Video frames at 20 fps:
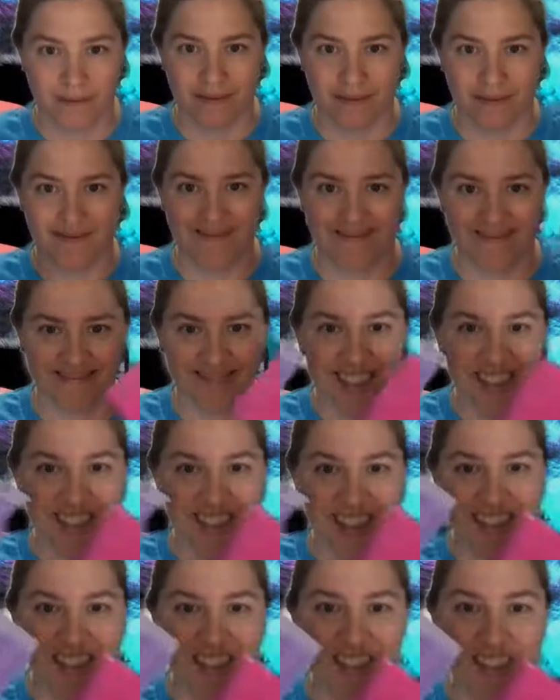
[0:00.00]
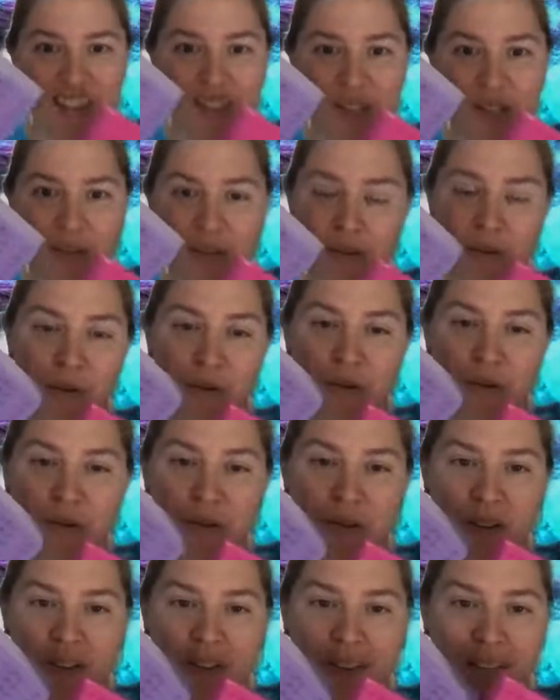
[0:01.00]
the two
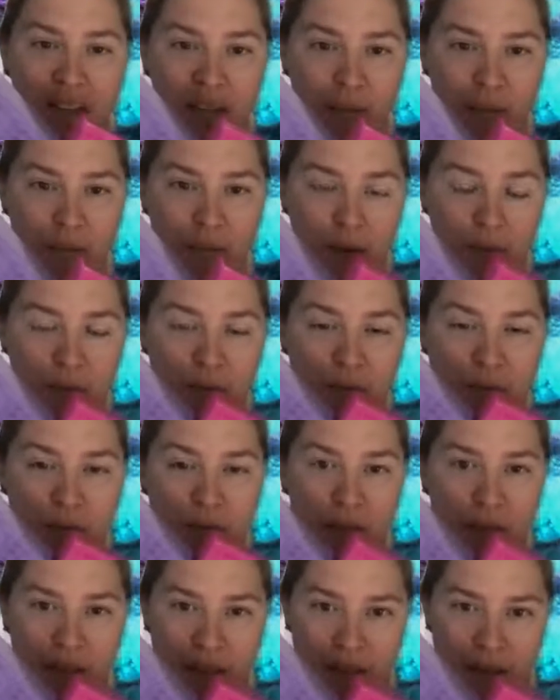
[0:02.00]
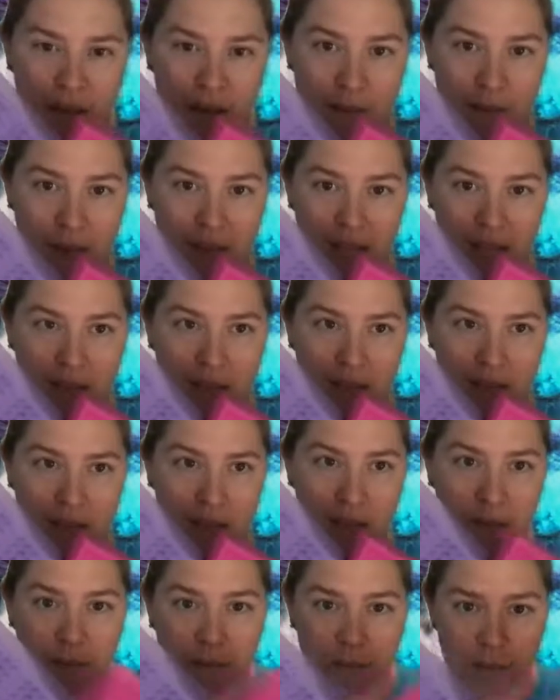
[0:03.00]
light purple and pink.
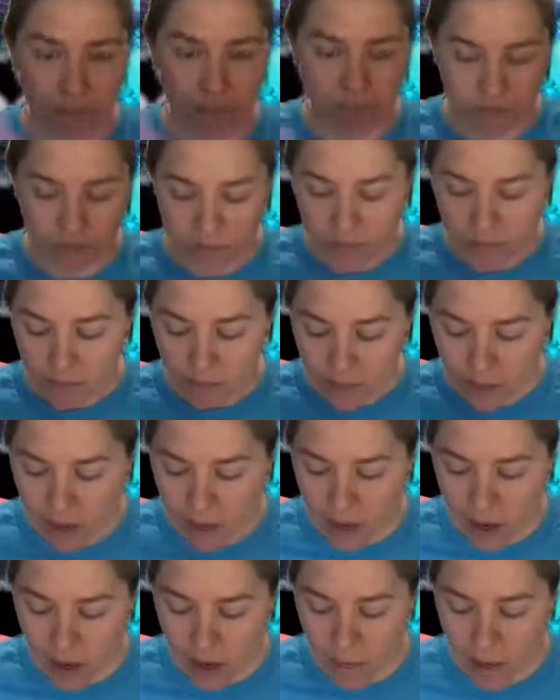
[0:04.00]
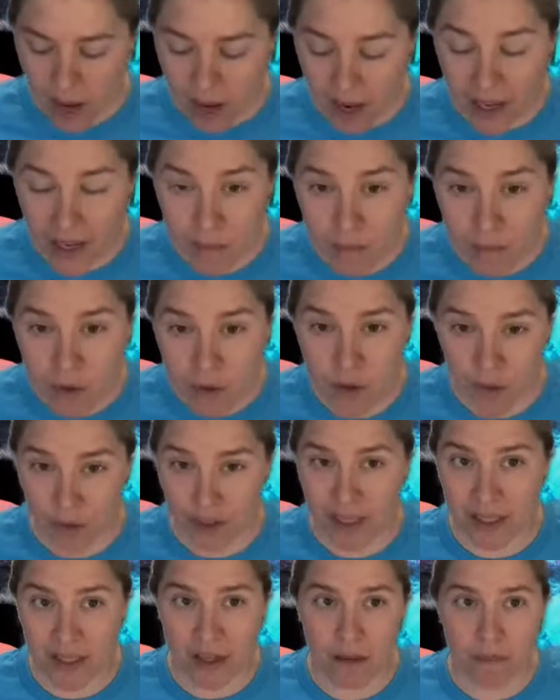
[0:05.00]
I am
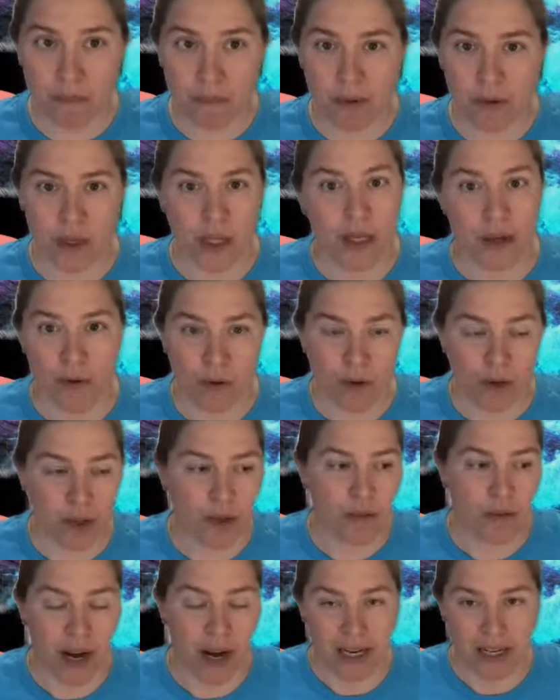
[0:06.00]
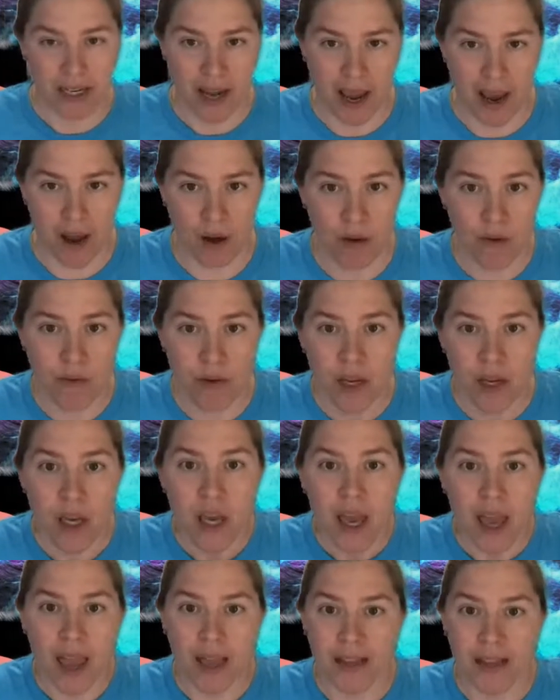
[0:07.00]
doing a pre-order right now,
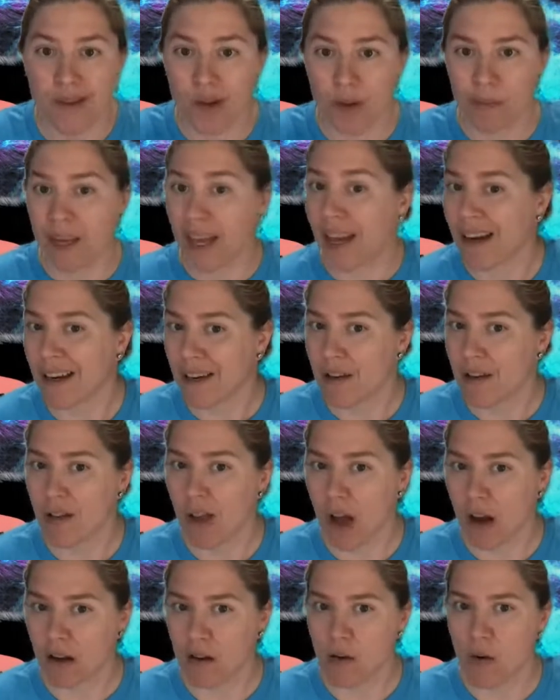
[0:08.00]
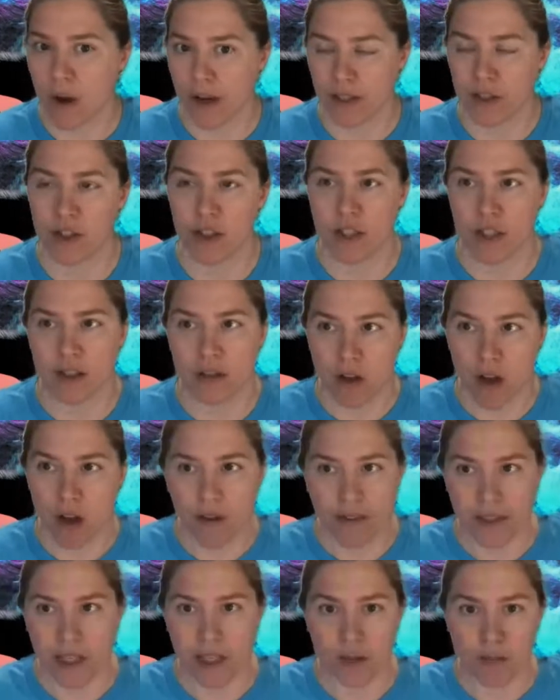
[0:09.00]
and so I'm getting a lot of questions on
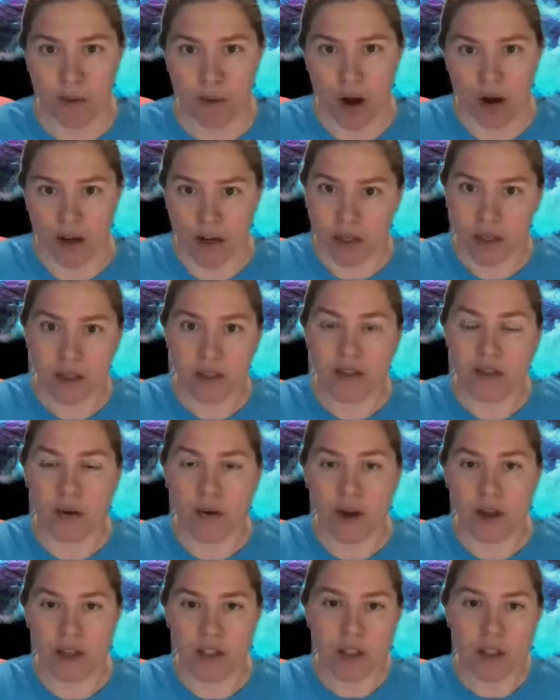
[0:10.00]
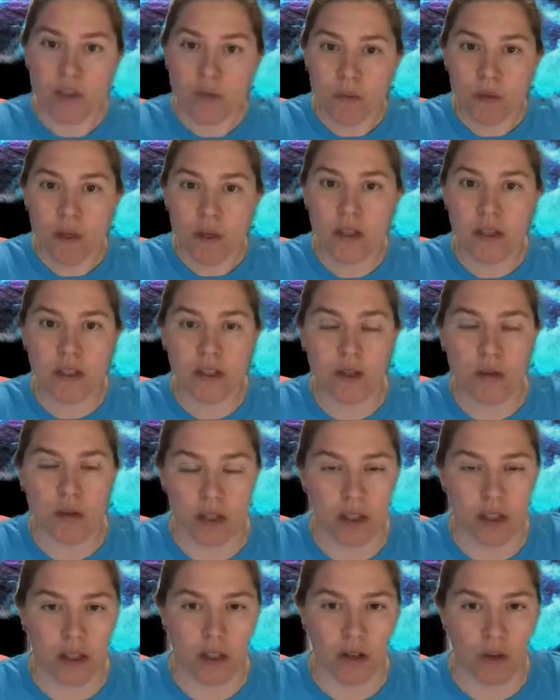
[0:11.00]
these products. So I just wanted to
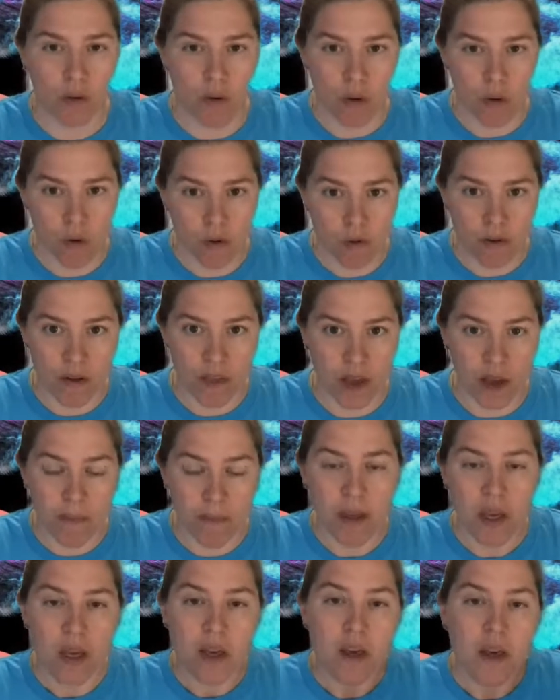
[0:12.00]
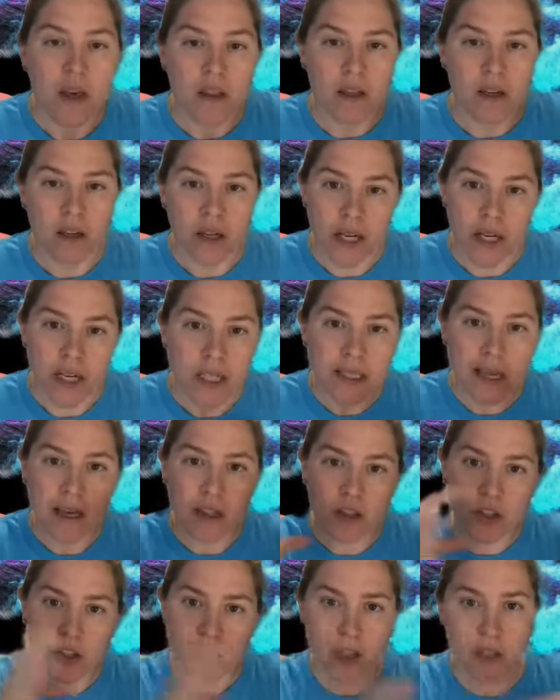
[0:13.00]
quickly go over them. There is
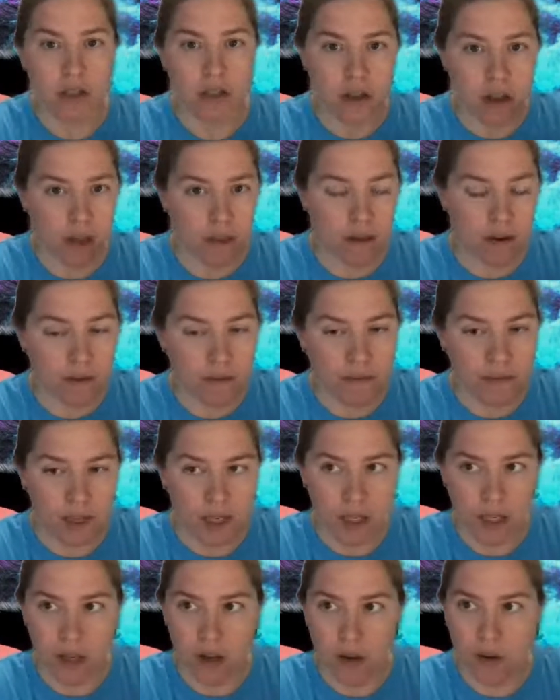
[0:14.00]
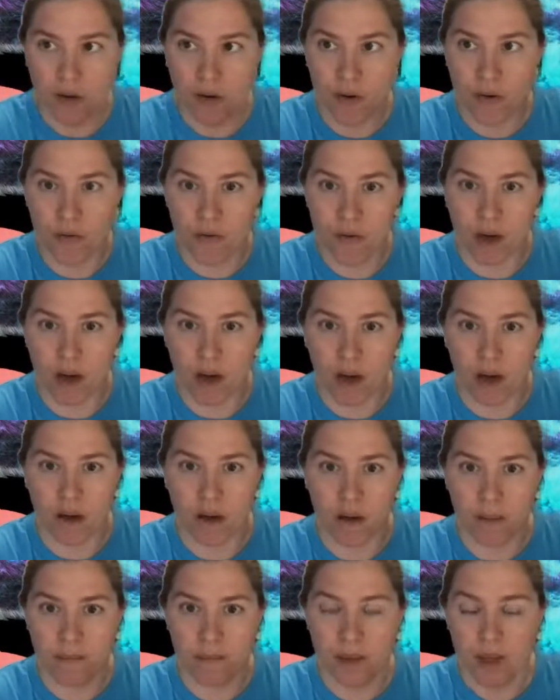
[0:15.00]
actually another video
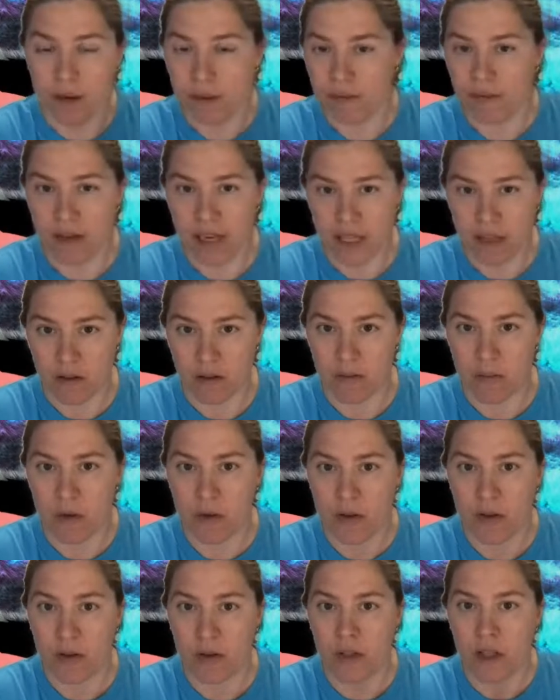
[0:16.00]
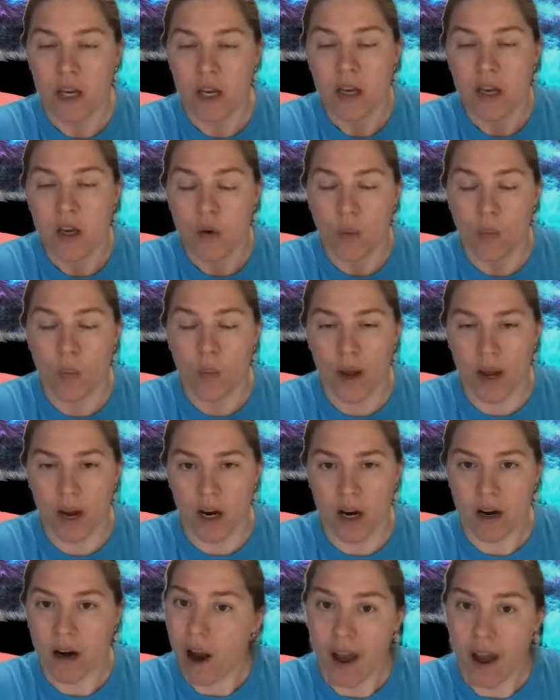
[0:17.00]
available
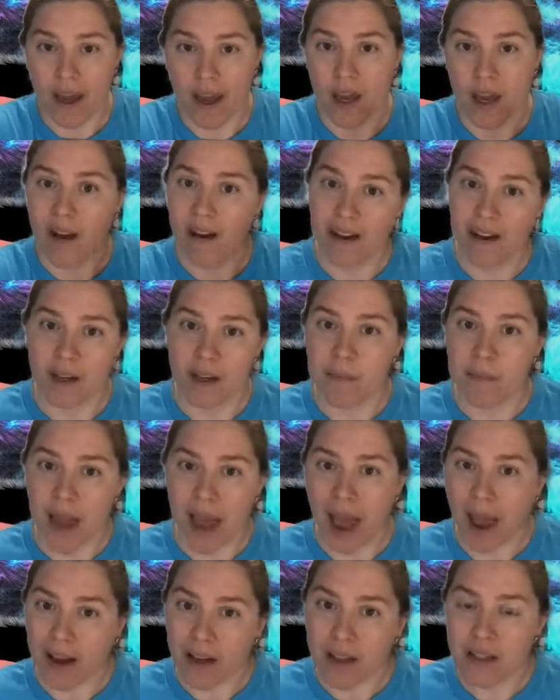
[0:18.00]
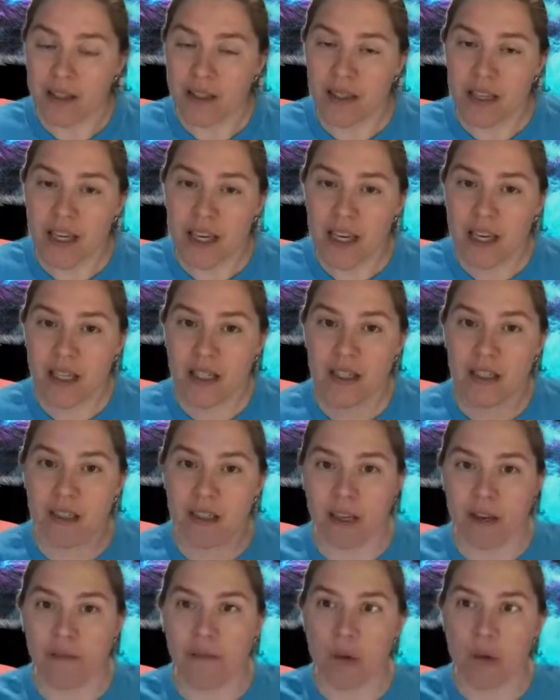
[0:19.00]
where I unpacked these.
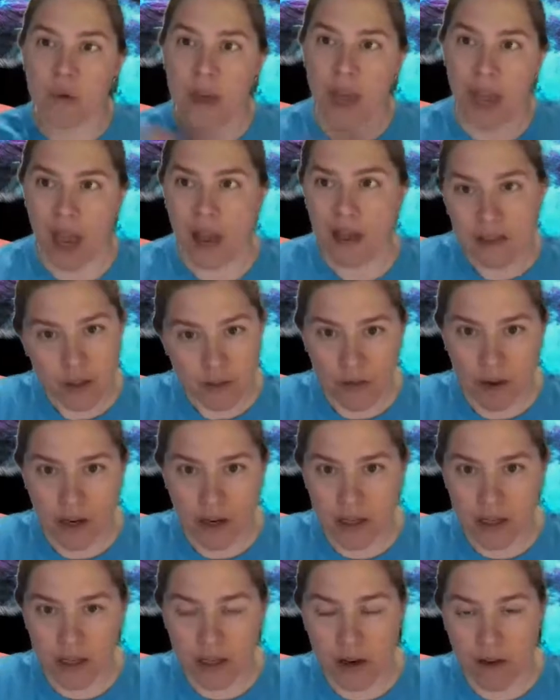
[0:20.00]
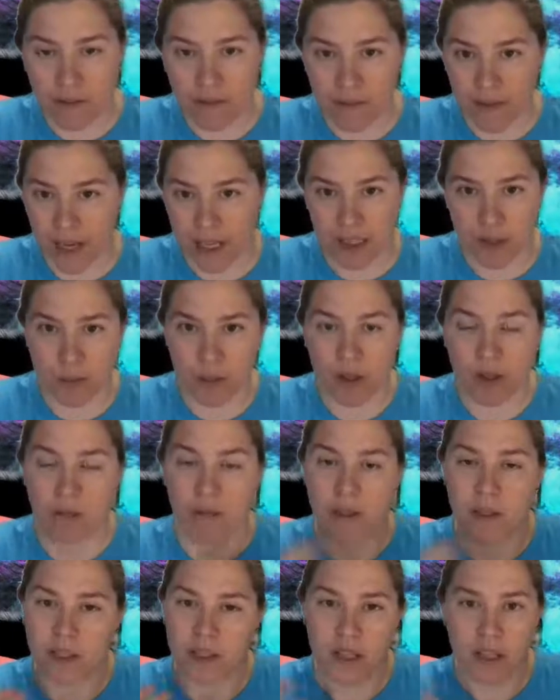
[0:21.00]
If you can't find it on Facebook,
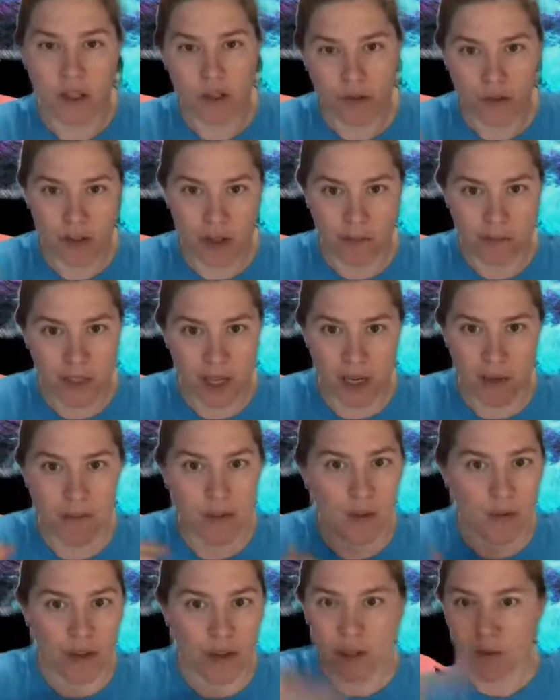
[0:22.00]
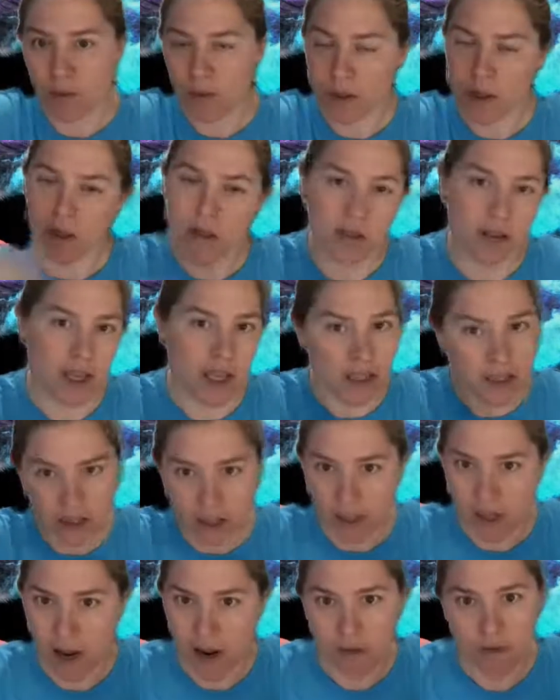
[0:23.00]
because I know sometimes Facebook things
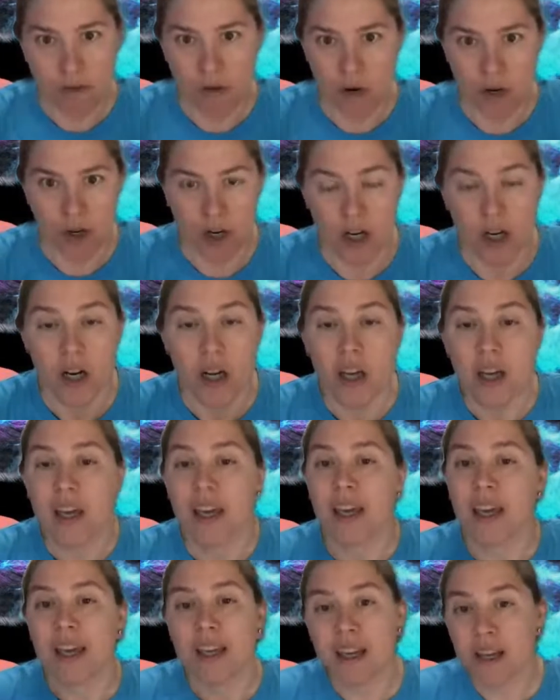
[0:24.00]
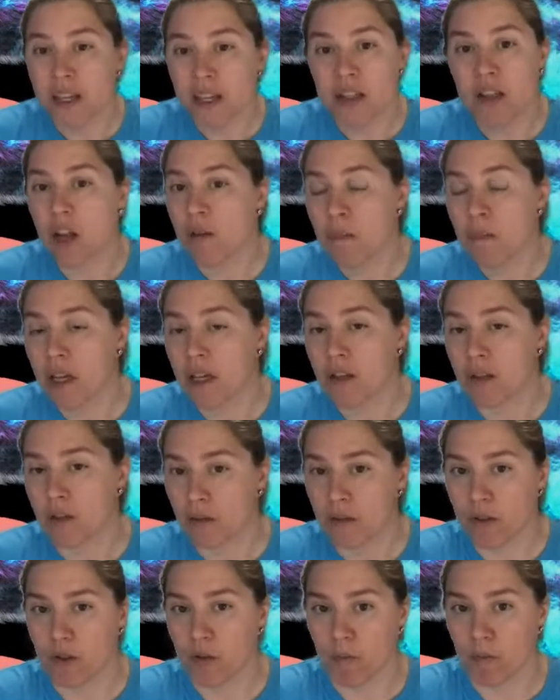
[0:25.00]
get out of order, it is on my
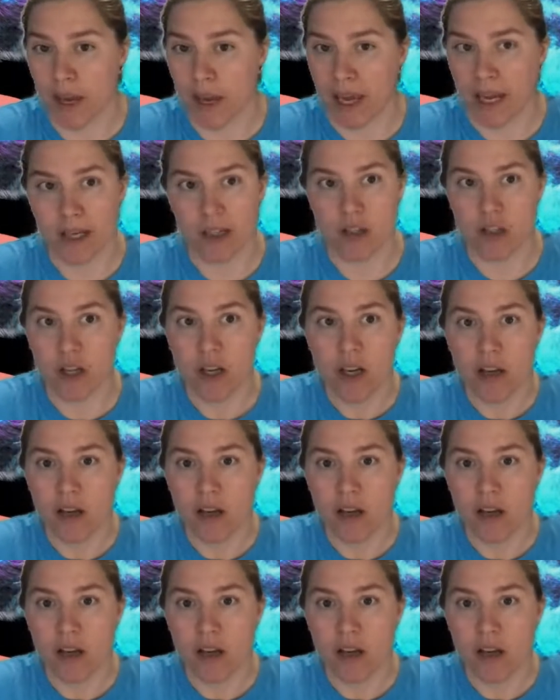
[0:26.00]
YouTube page.